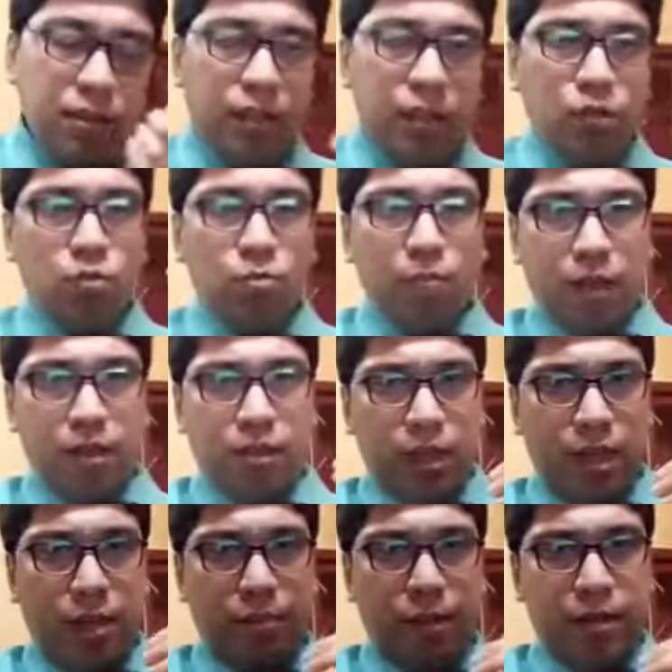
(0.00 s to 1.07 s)
you must
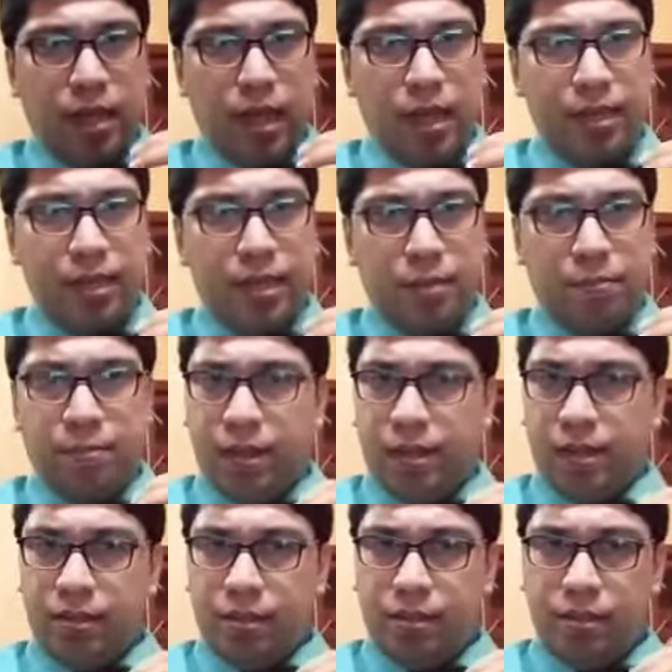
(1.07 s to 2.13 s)
have a tidy
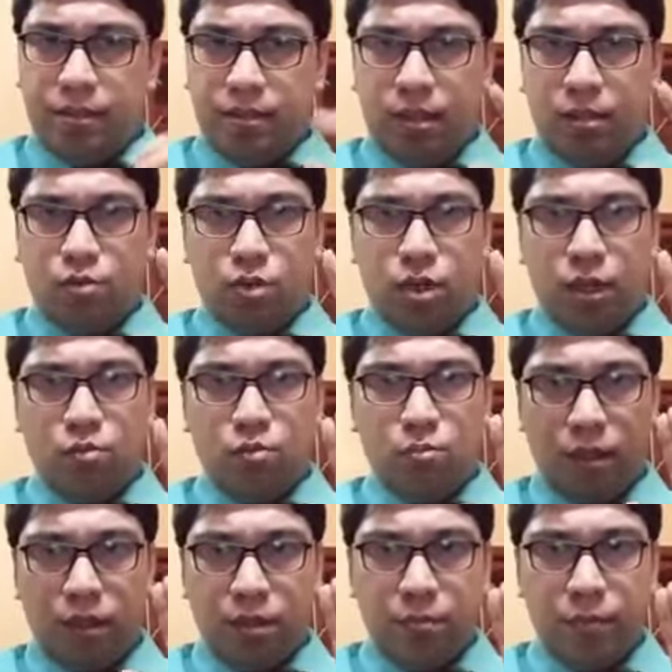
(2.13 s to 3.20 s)
appearance. You
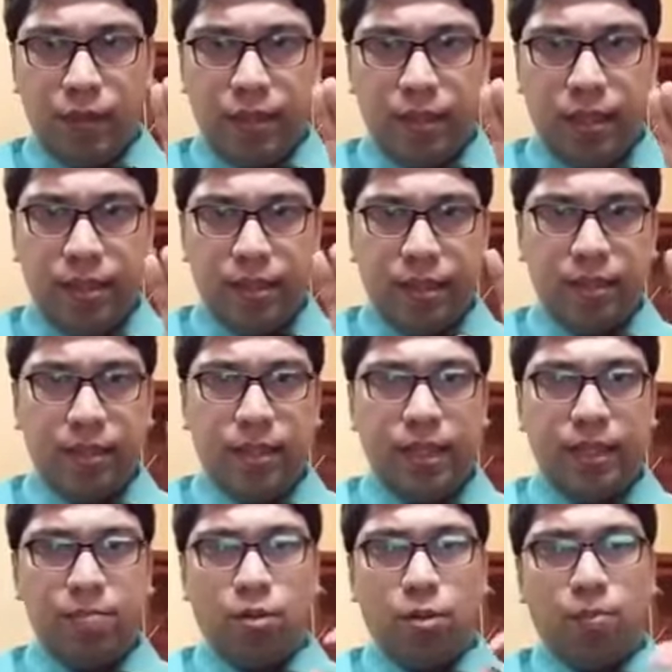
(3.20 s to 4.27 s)
must be neat and
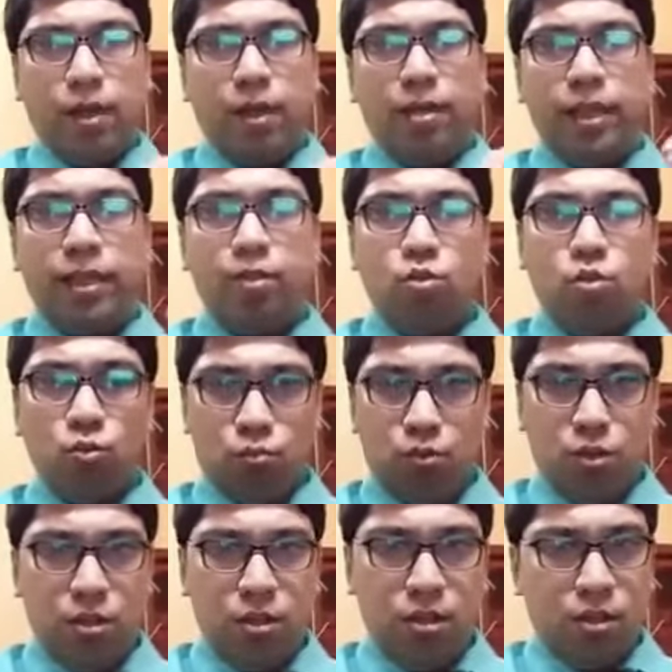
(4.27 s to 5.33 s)
clean, properly
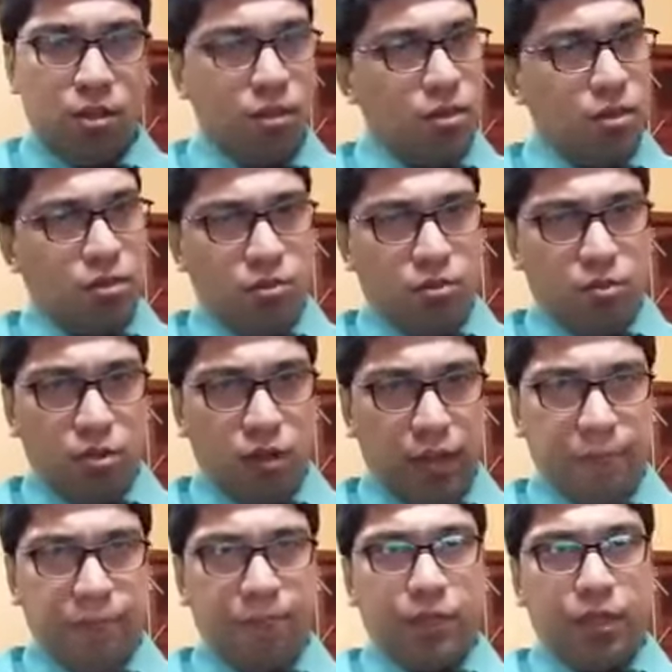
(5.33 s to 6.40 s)
groomed. Okay.
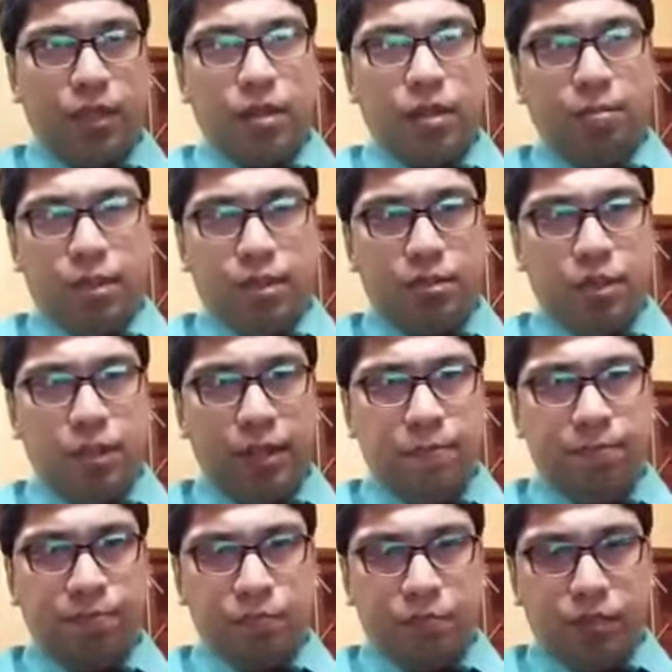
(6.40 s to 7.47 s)
Number
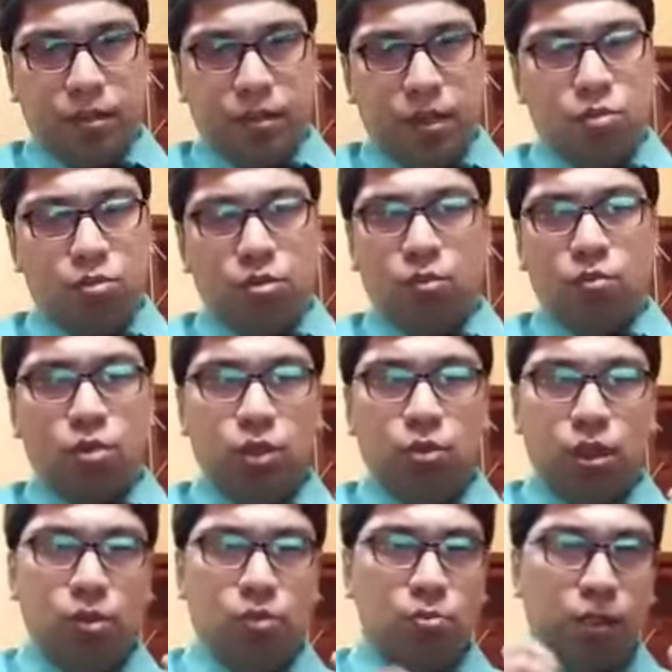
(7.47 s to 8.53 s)
3,
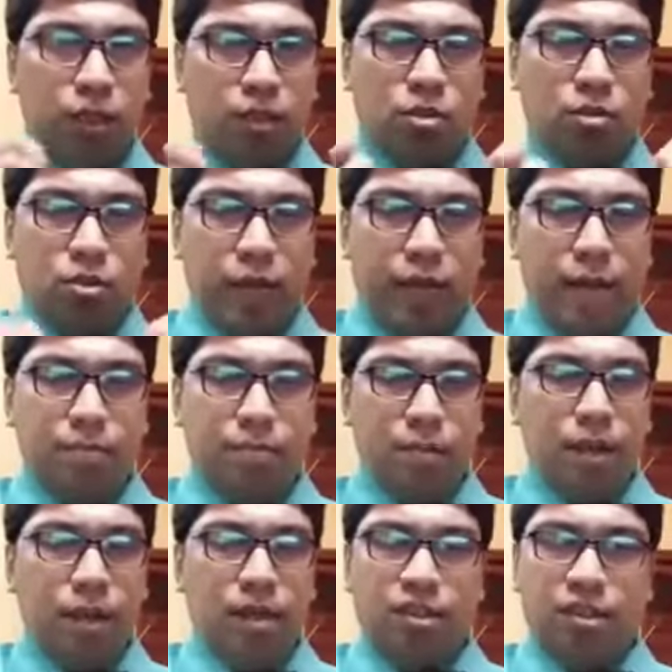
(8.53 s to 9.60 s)
you must not have
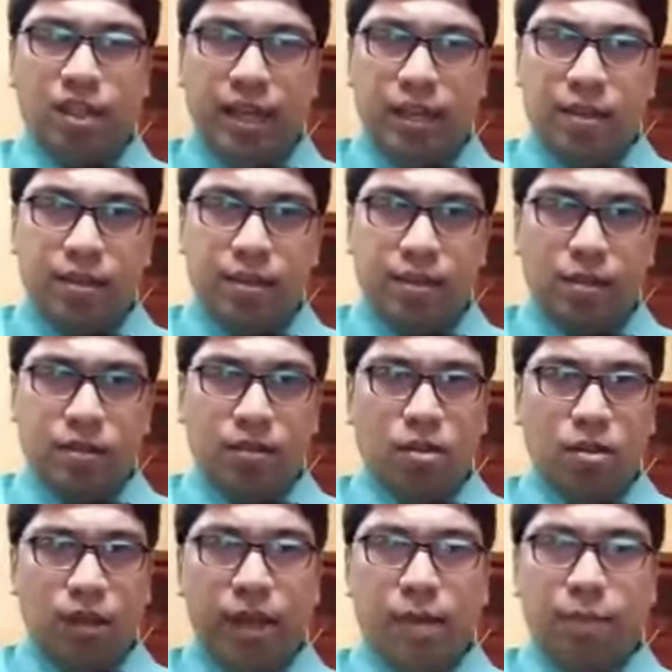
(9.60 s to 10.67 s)
large nails
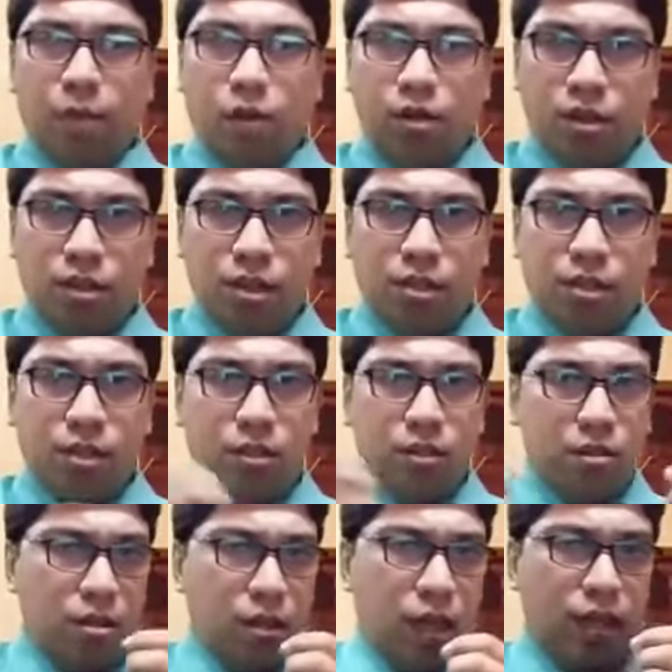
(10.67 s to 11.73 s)
or nail polishes
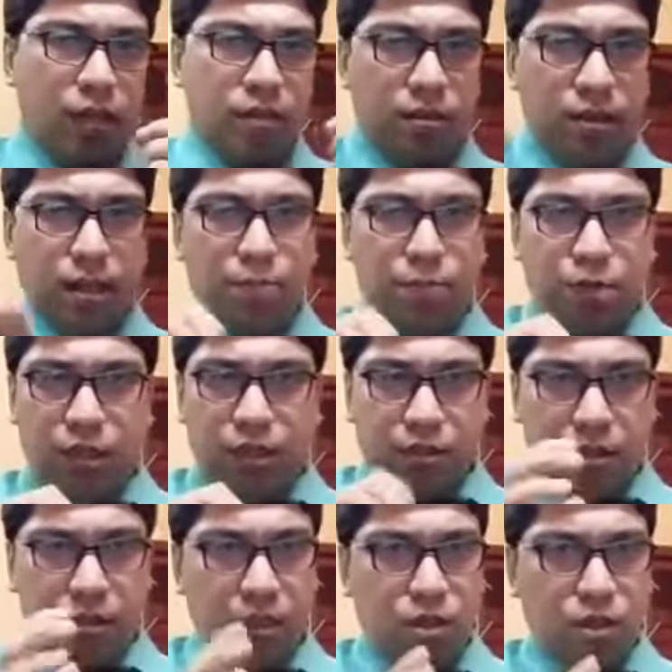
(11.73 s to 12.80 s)
or dark lipsticks
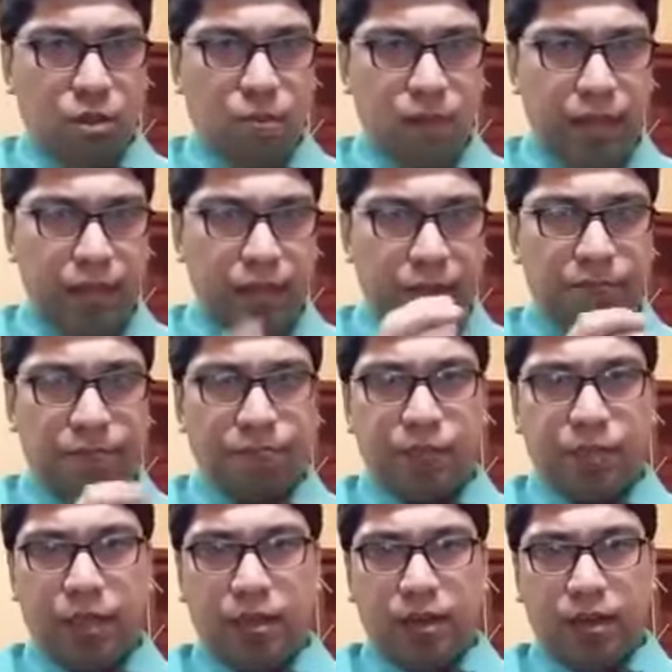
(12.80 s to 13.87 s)
in case of lady
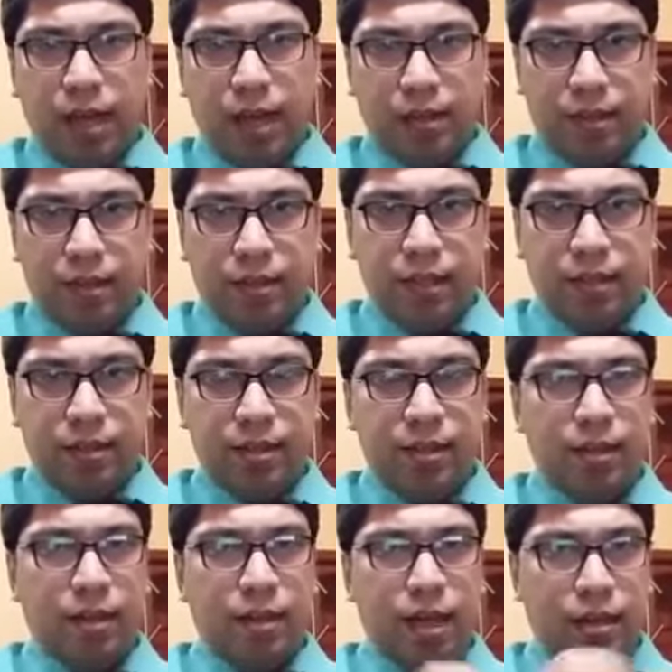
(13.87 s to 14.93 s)

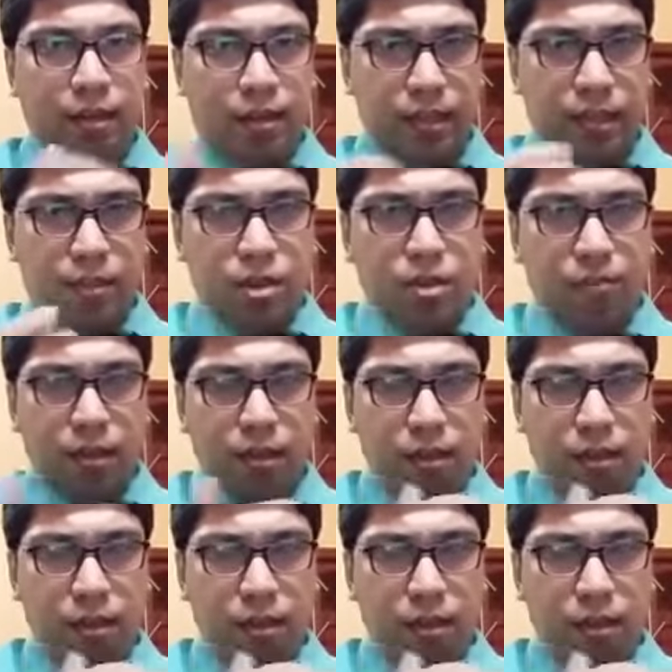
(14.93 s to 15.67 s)
attendants, and in case of